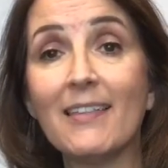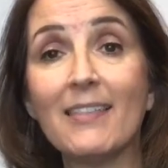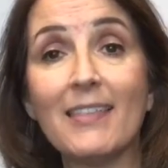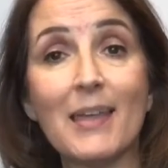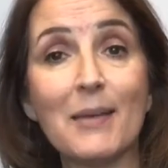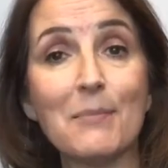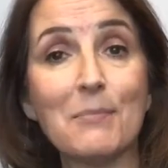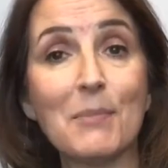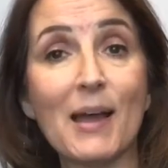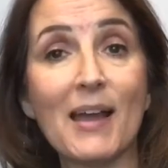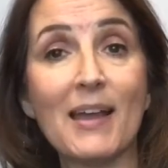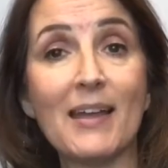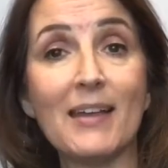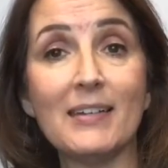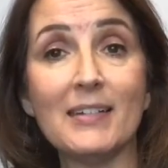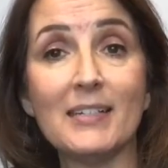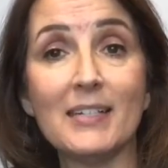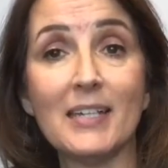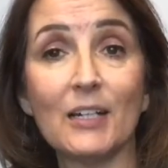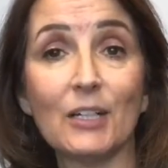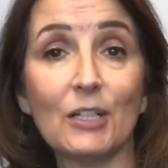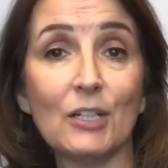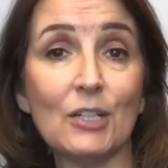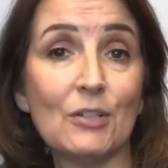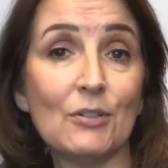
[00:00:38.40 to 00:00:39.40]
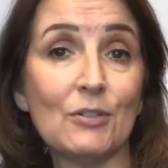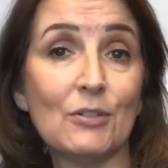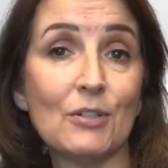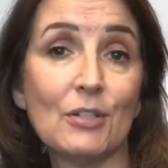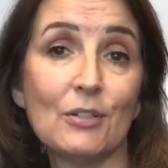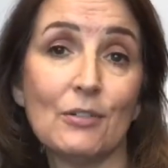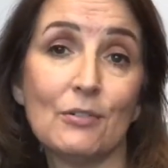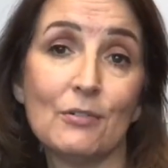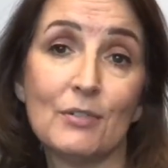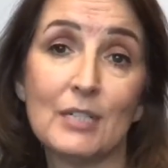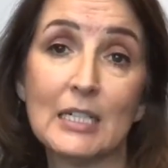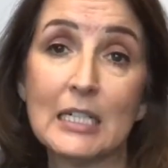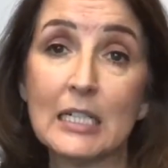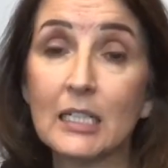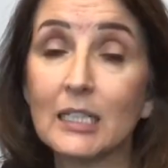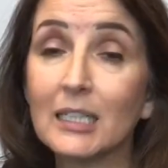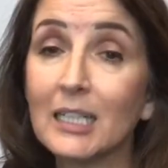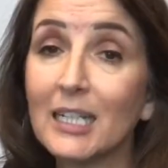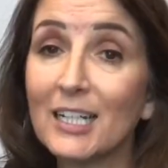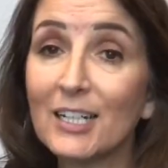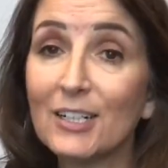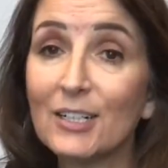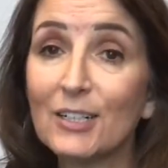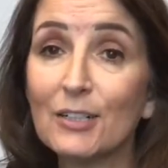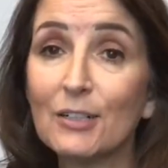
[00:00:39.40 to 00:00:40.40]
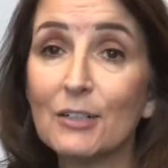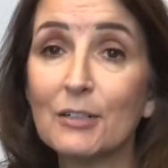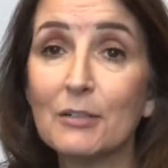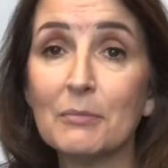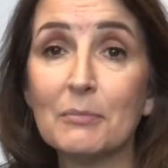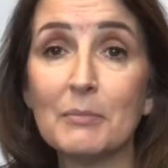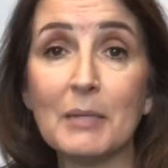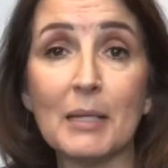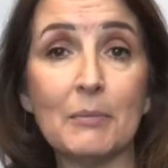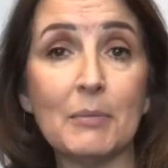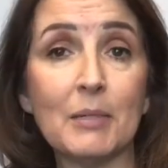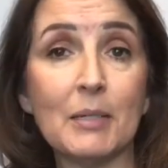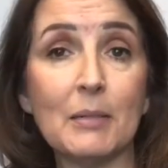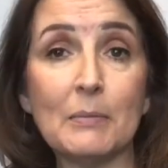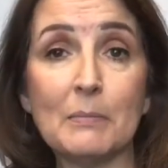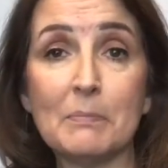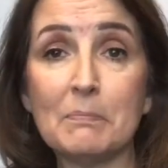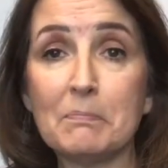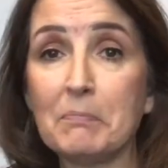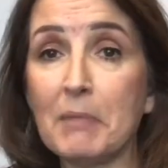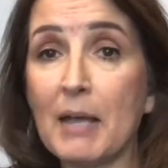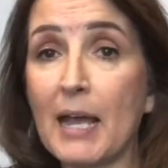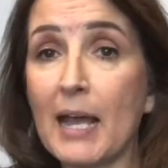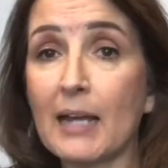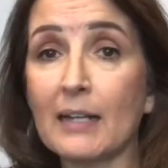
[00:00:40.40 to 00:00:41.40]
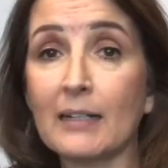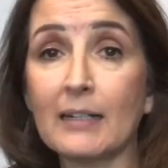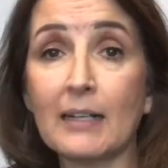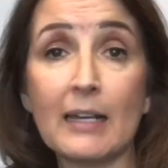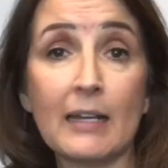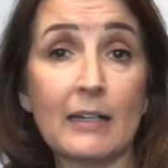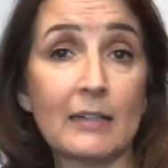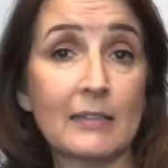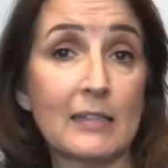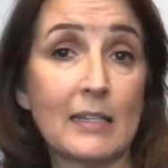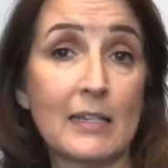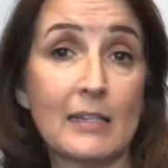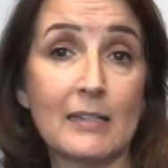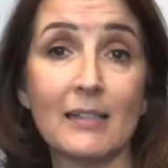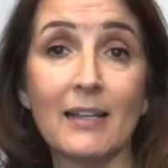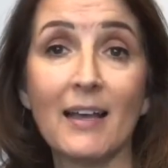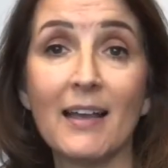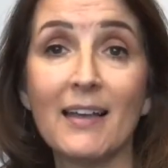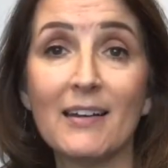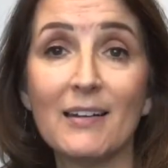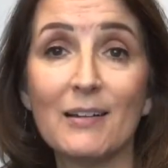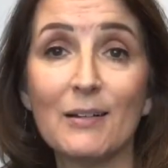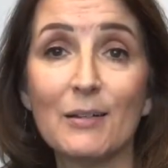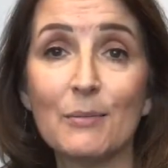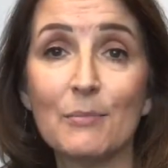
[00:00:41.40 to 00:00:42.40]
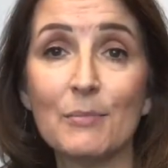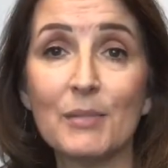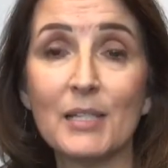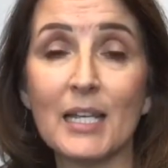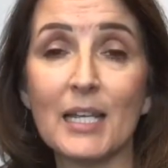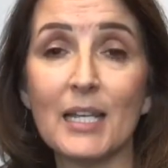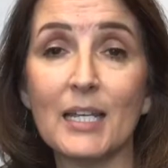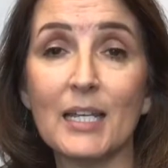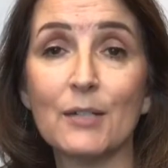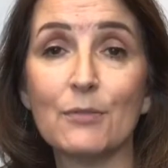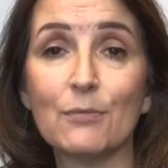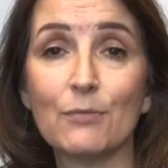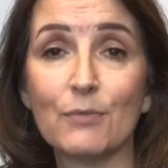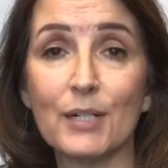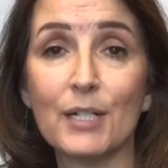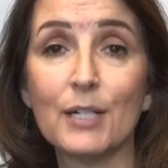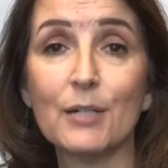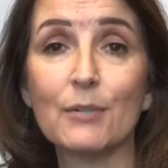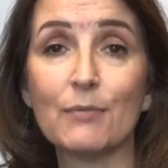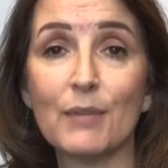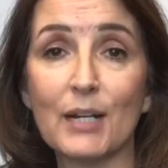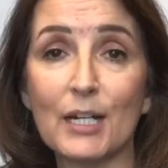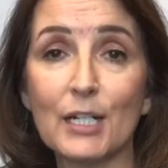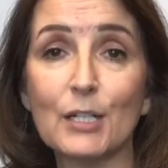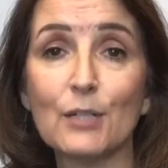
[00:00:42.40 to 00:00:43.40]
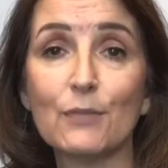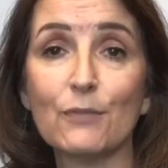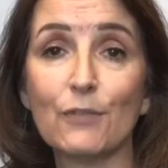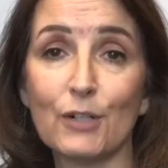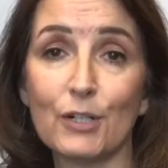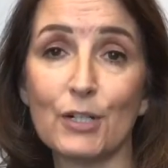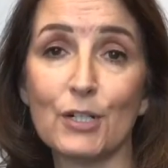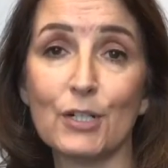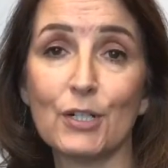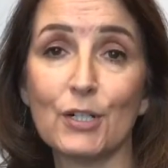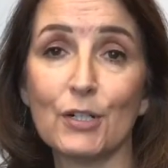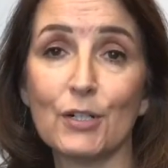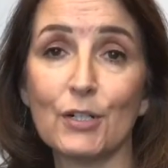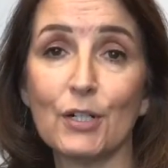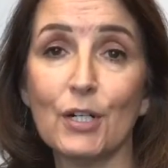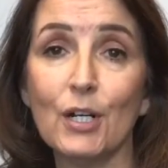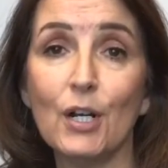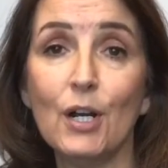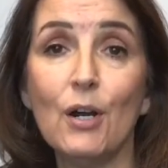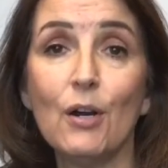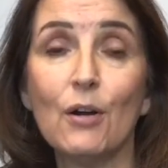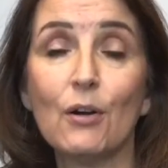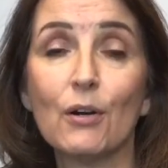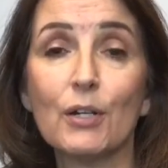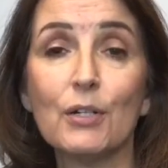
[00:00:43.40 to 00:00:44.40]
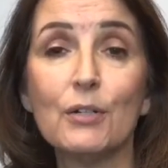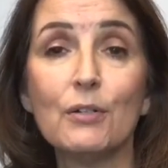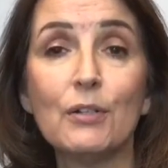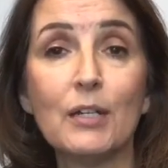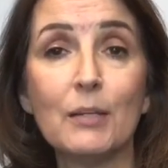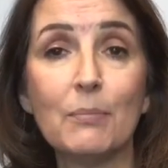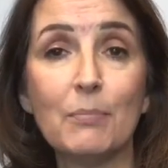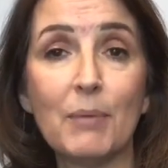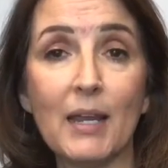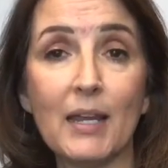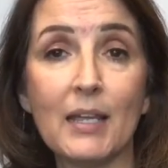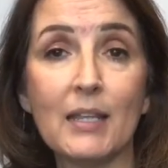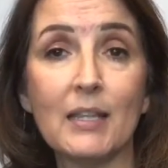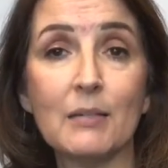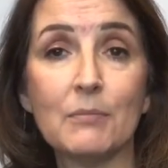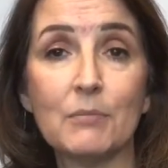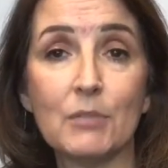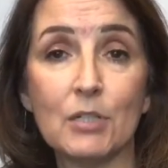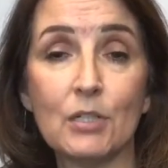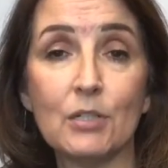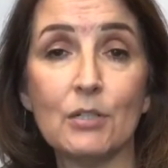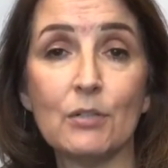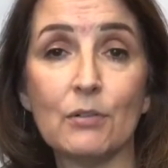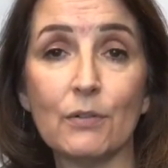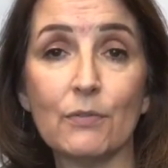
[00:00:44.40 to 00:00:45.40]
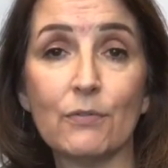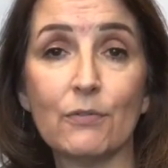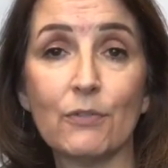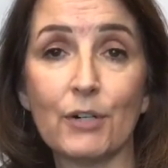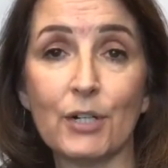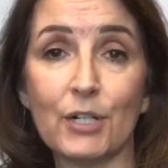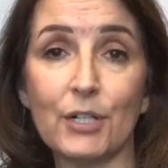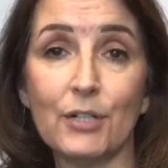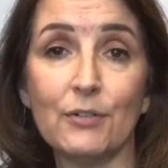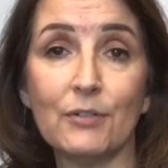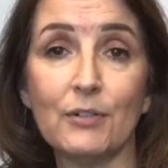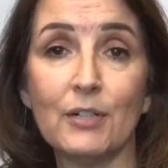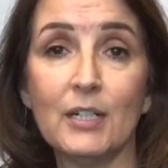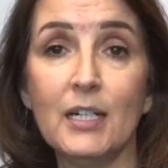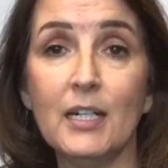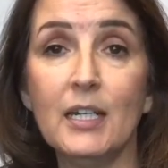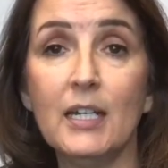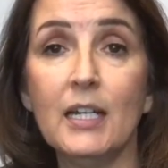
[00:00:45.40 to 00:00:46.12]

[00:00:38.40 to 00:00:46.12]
They might tell you to declutter, maybe pack excess items and rearrange furniture, or you could pay them to do it for you.